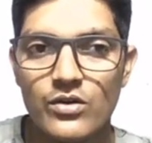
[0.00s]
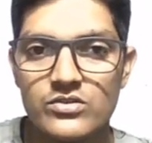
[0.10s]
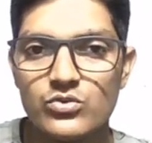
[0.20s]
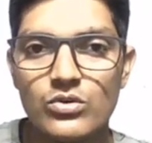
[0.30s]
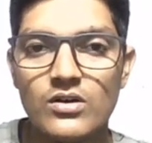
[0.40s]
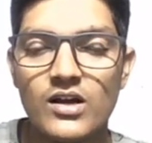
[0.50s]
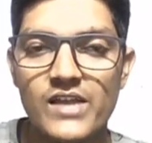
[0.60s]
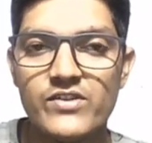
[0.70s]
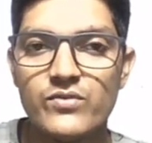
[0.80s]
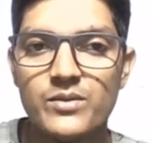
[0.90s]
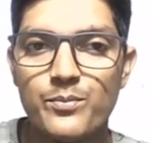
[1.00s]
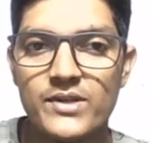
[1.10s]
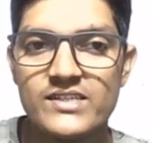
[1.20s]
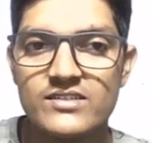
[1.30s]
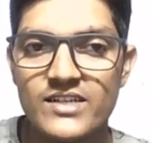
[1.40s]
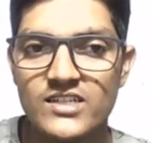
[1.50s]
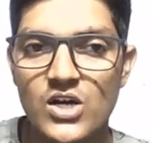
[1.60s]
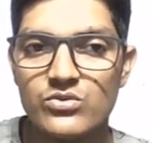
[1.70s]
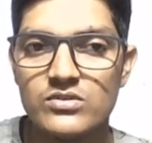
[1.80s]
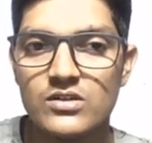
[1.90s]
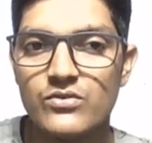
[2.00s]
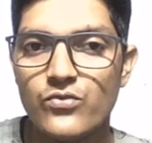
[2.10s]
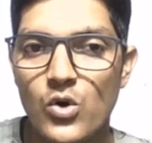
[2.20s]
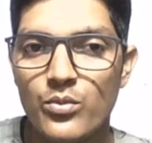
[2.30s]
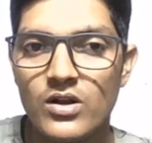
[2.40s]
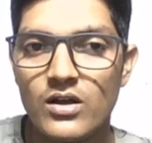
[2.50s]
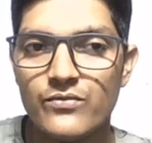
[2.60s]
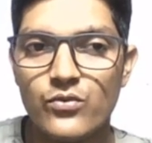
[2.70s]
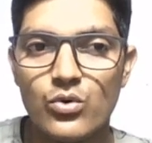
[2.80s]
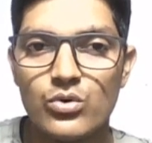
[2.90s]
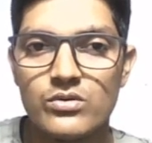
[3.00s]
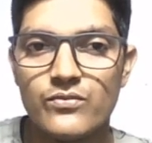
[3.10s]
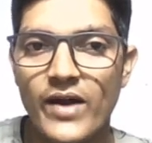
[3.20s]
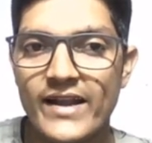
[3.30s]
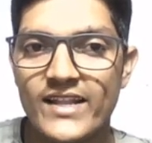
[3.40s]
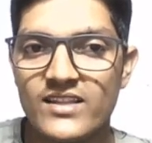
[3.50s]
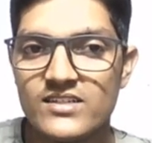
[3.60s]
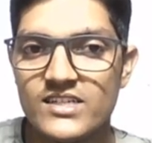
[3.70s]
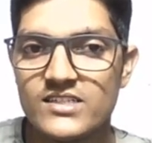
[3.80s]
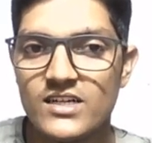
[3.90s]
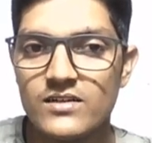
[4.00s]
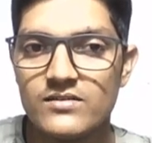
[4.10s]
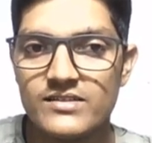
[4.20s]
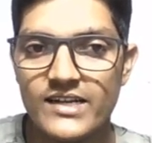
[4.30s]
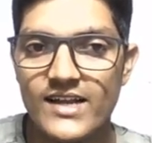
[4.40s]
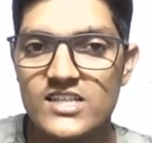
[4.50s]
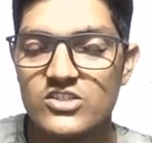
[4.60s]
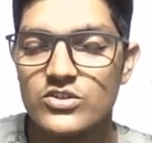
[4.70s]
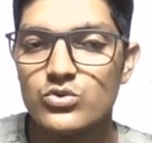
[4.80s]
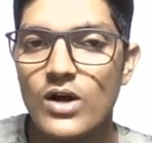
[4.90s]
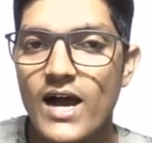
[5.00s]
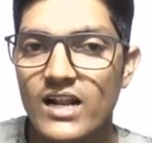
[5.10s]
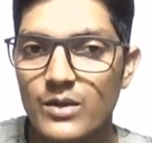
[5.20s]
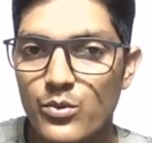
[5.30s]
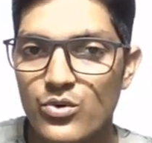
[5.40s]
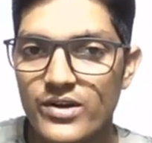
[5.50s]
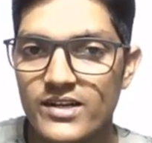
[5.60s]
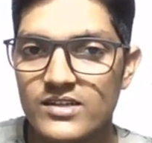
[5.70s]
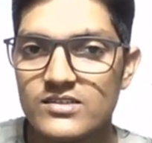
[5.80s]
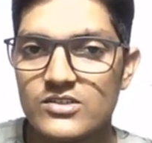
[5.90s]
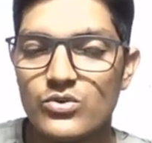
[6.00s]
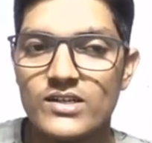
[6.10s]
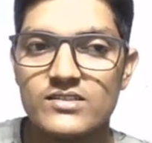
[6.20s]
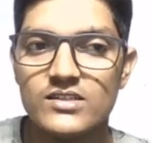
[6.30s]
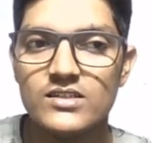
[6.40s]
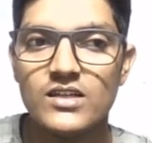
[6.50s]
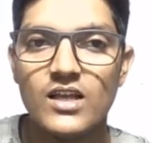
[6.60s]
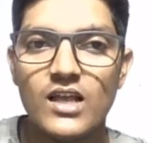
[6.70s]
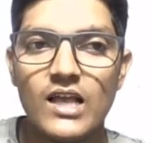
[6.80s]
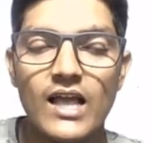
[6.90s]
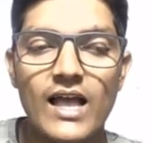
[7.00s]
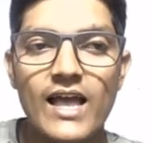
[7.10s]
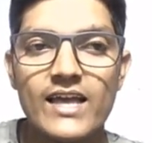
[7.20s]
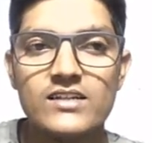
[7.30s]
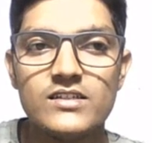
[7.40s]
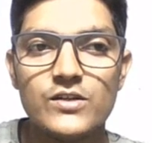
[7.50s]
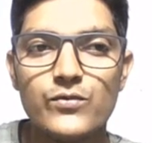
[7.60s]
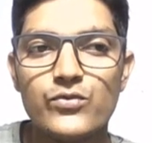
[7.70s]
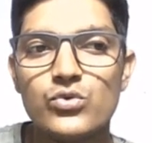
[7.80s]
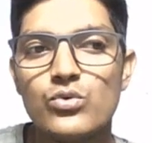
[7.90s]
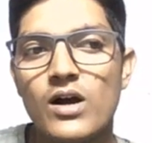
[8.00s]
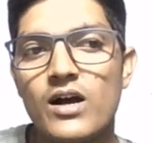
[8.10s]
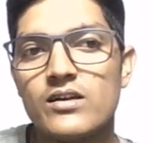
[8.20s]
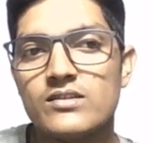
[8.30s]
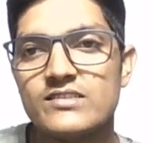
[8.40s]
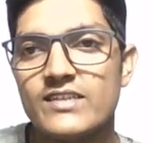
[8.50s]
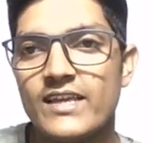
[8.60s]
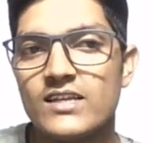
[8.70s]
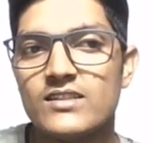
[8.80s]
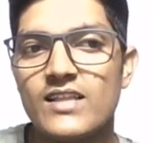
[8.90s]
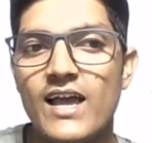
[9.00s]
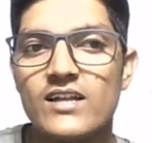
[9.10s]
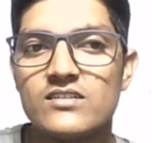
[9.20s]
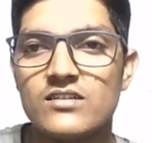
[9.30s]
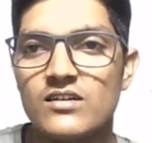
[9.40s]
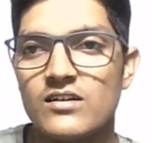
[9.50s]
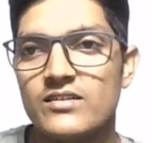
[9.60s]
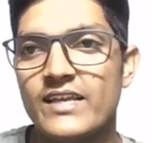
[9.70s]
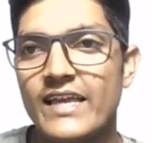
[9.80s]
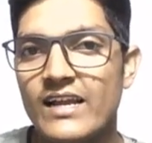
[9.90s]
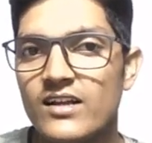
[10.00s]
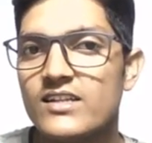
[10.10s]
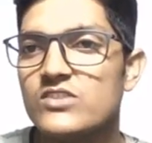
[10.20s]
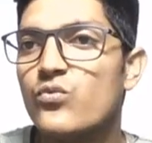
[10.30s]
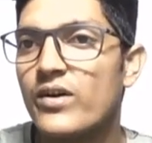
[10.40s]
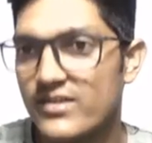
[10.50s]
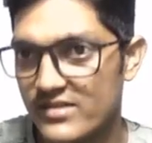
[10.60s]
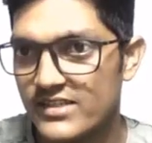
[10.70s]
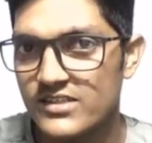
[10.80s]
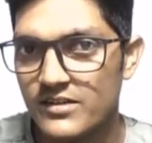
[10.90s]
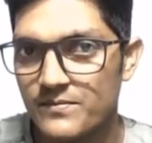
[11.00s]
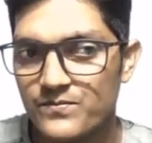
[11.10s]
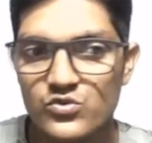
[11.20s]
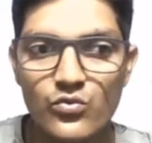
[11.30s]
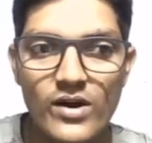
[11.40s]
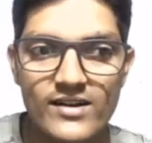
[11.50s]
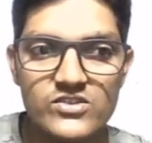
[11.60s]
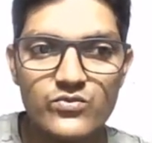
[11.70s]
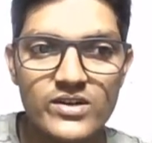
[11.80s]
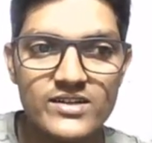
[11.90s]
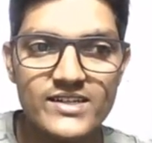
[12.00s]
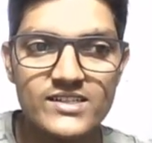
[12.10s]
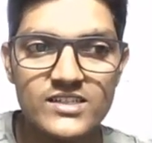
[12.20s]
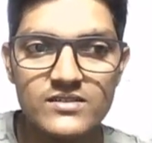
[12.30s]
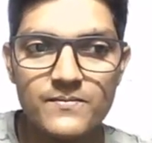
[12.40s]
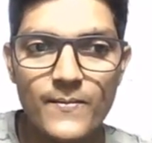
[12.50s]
So everyone please take down the formula for finding the theta. Theta is equal to arc upon radius, you can see. And if you are saying that the angle is 1 radian, so what is 1 radian?